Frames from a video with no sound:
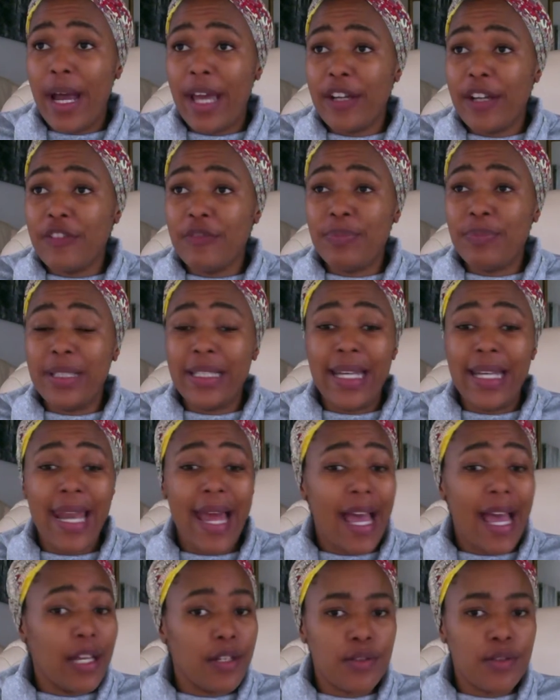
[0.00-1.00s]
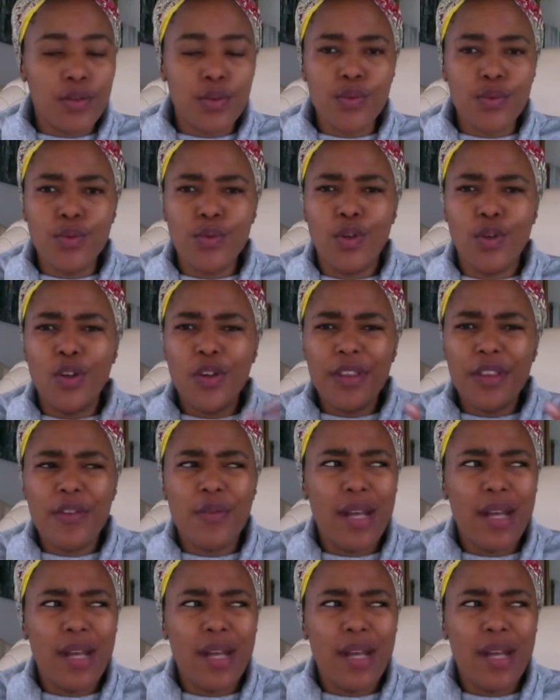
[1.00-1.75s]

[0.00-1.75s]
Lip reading: have been lied to, or the